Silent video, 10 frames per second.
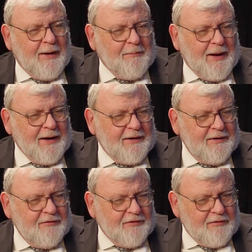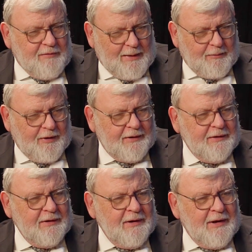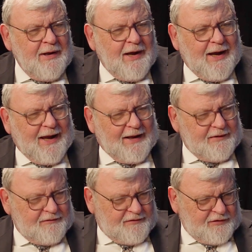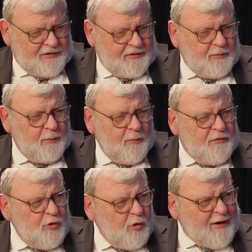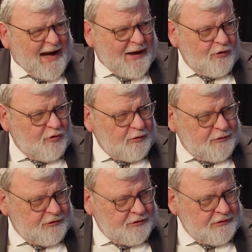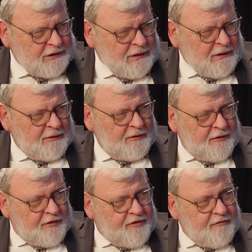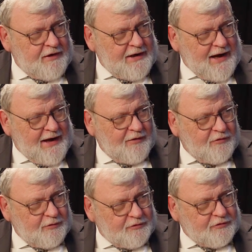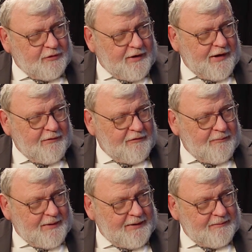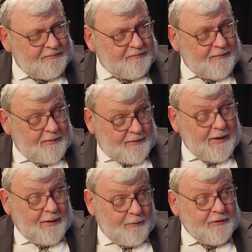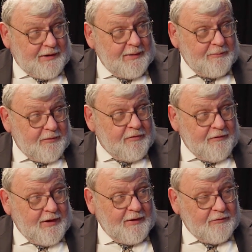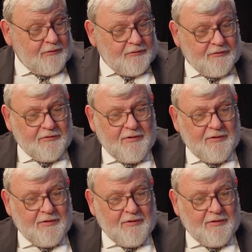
back, and he said, Rabbi, I had a visit with your angels. The 3 angels took care of me. Our team, the 3 angels.